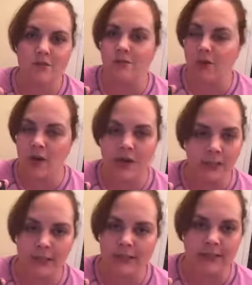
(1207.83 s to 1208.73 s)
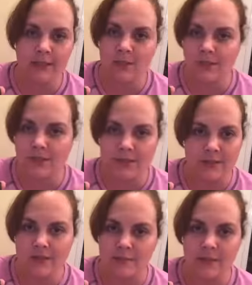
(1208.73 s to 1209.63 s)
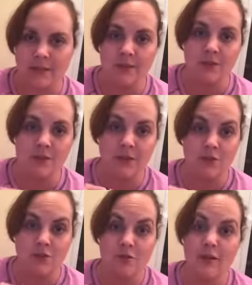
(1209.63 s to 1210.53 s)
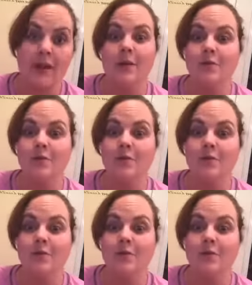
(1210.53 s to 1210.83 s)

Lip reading: you're hungry and you just need something and you can chew the gum.